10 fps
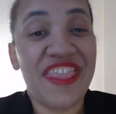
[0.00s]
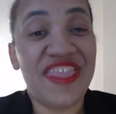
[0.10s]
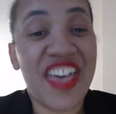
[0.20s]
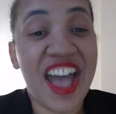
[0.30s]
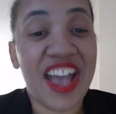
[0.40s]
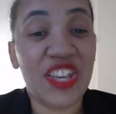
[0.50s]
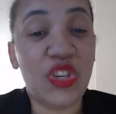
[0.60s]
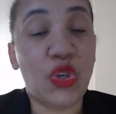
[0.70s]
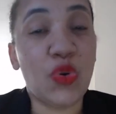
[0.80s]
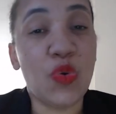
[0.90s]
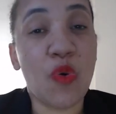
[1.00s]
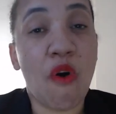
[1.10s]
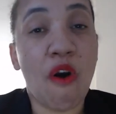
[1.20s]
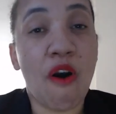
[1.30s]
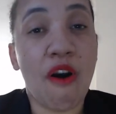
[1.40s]
that you
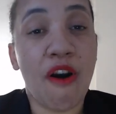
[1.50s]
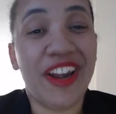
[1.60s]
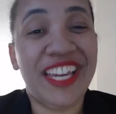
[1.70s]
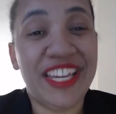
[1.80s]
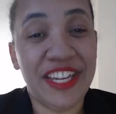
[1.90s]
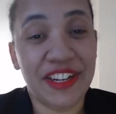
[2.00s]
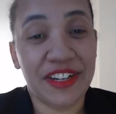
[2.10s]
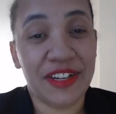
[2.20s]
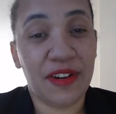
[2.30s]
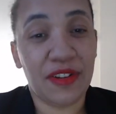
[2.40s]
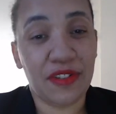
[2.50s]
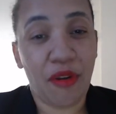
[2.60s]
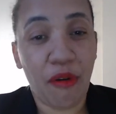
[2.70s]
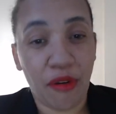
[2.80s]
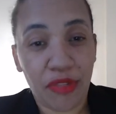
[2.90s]
are here in this
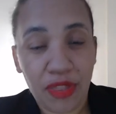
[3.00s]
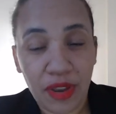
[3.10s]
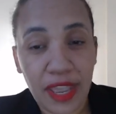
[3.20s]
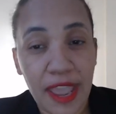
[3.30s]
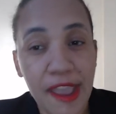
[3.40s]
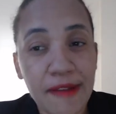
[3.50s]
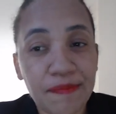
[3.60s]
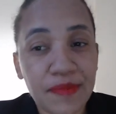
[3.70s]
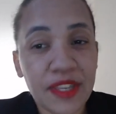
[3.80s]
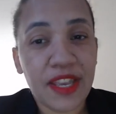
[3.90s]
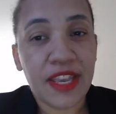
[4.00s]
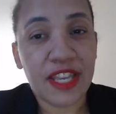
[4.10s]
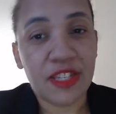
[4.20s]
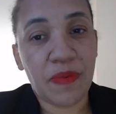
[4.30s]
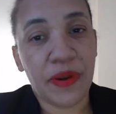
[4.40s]
earth. Okay,
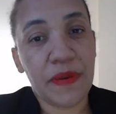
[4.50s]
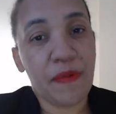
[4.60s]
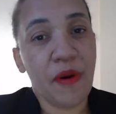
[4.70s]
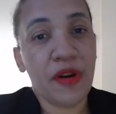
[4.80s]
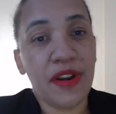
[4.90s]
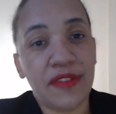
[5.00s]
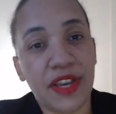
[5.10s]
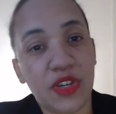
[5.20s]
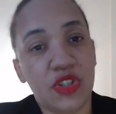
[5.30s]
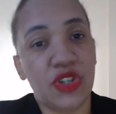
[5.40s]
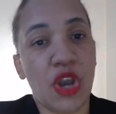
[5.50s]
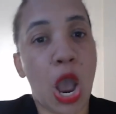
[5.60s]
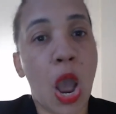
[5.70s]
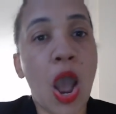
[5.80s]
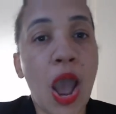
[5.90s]
it's very important that you show
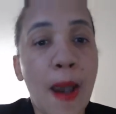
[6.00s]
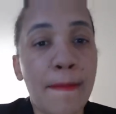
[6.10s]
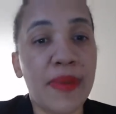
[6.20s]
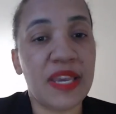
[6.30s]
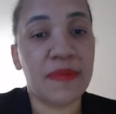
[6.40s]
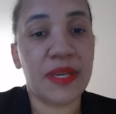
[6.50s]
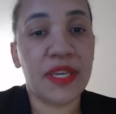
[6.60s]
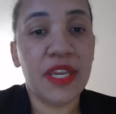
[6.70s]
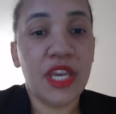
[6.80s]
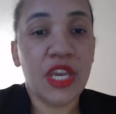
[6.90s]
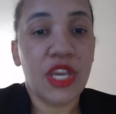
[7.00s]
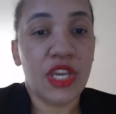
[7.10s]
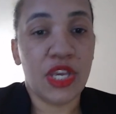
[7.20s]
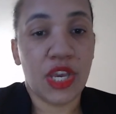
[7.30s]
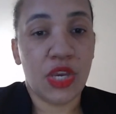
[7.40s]
up. Maybe
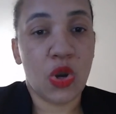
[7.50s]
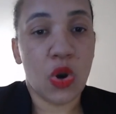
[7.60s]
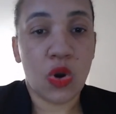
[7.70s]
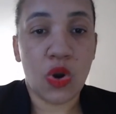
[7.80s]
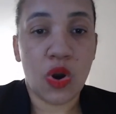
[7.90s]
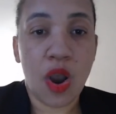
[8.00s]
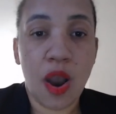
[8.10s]
you can go